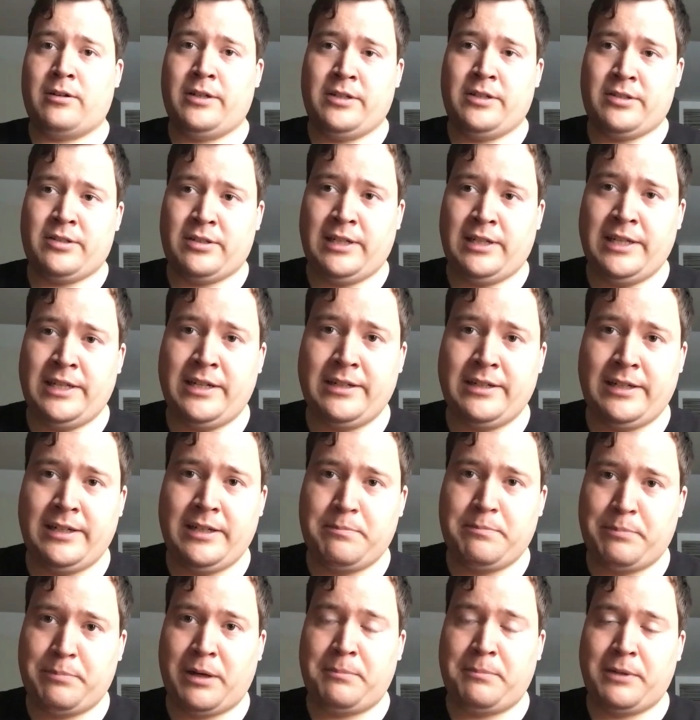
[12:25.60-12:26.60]
it's
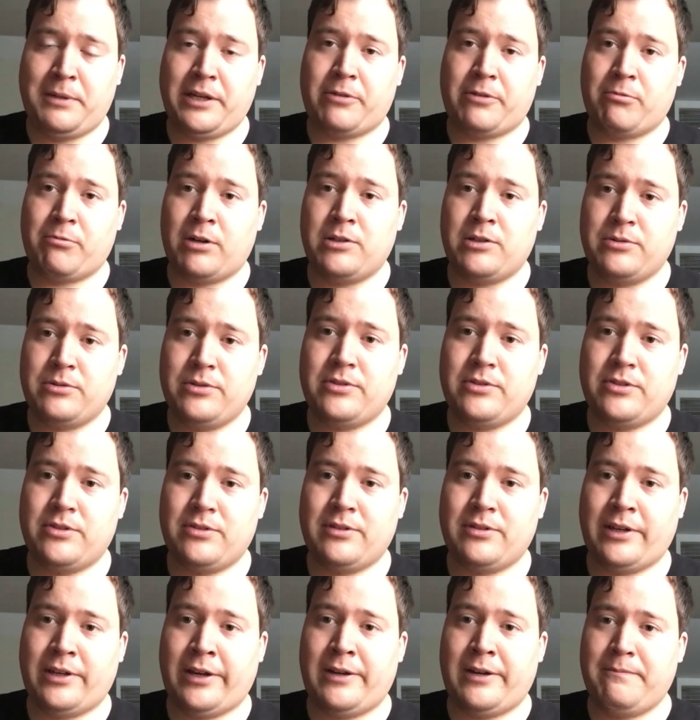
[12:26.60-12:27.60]
legally public
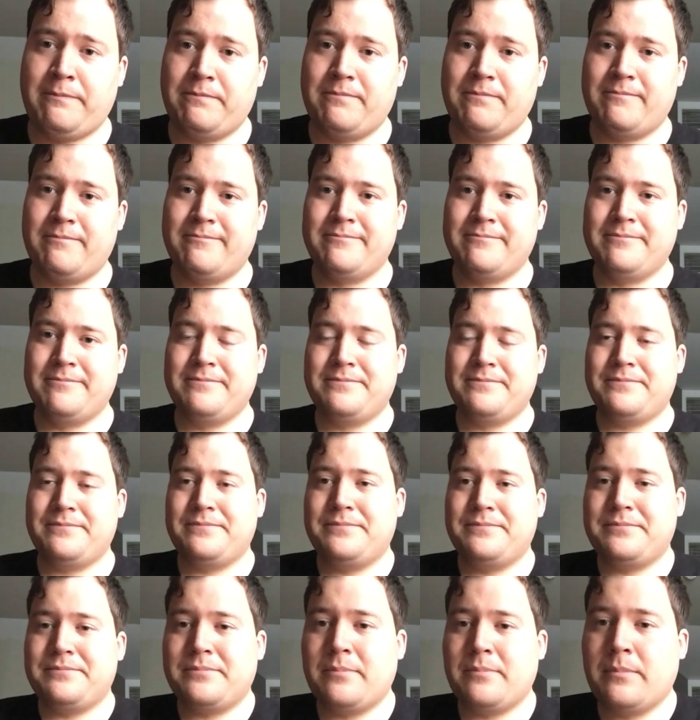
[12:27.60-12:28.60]
roads, yeah.
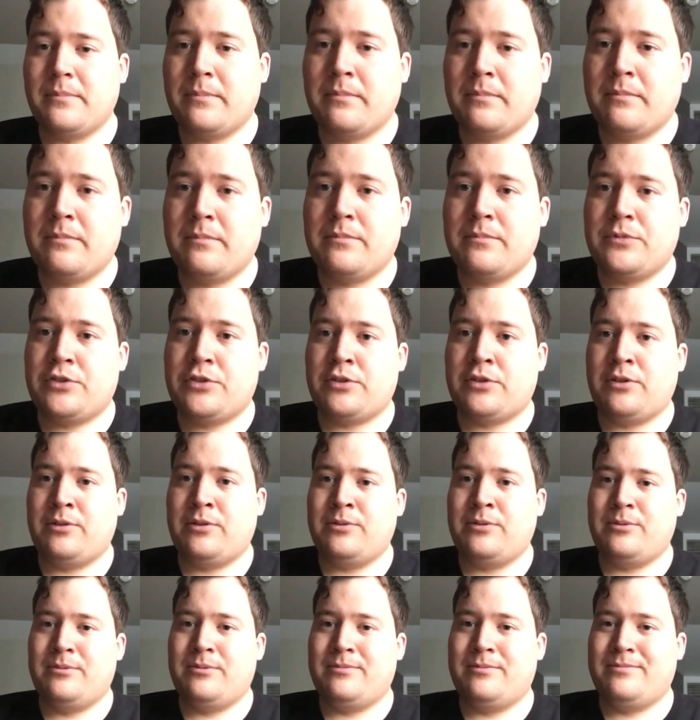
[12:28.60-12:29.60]

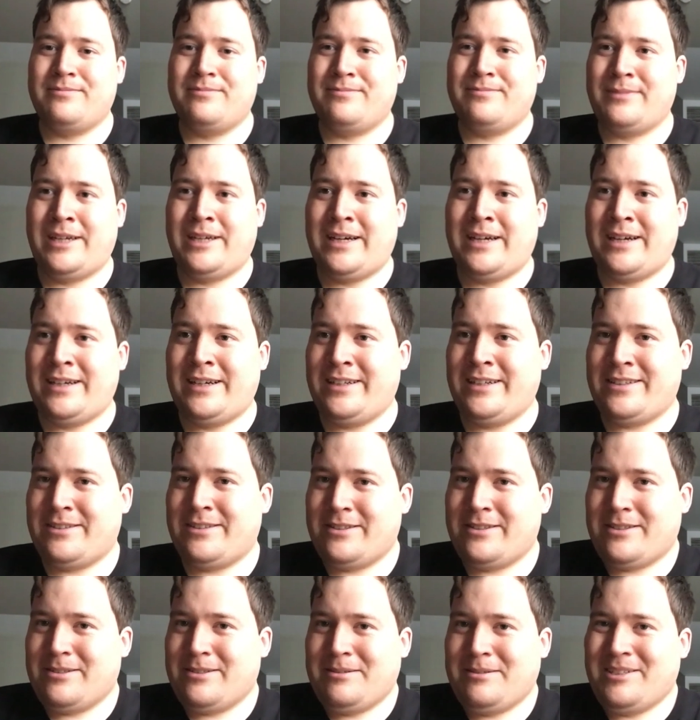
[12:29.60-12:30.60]
So yeah,
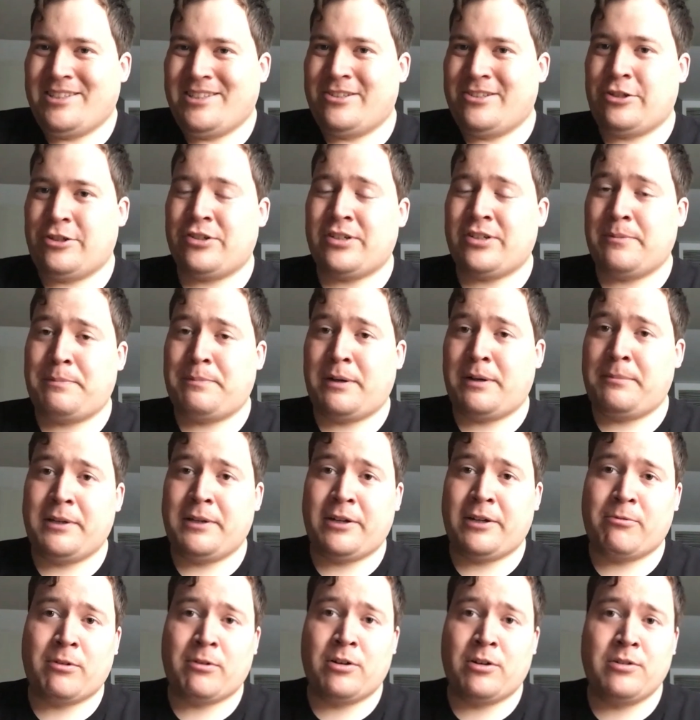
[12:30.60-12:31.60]
it's just a
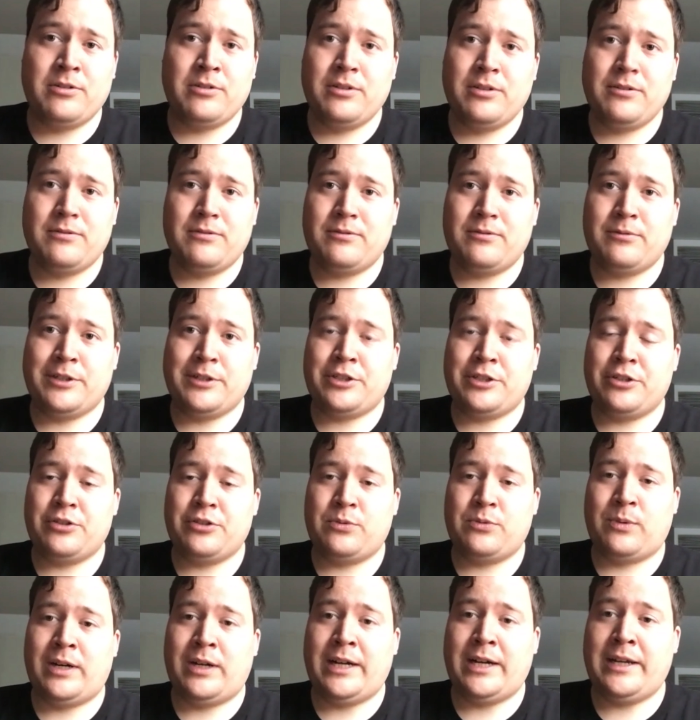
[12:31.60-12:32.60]
public road, which
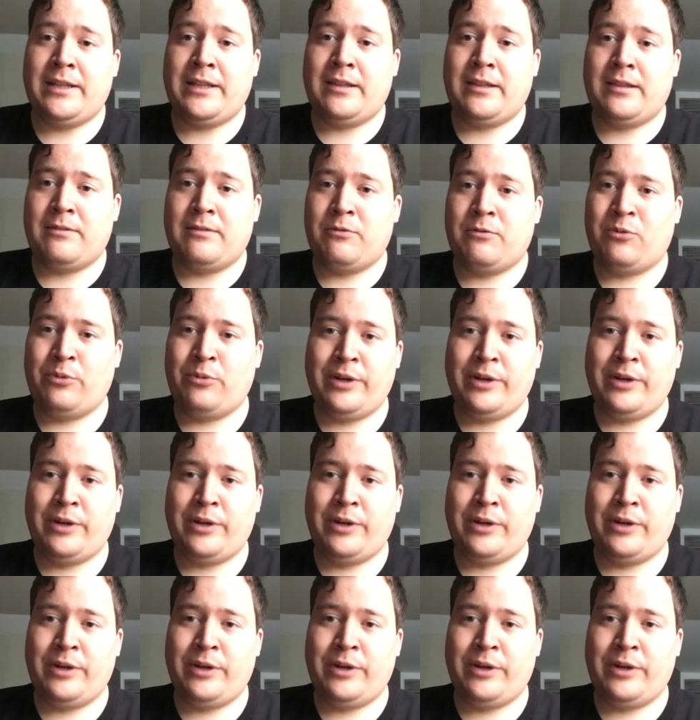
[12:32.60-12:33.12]
is why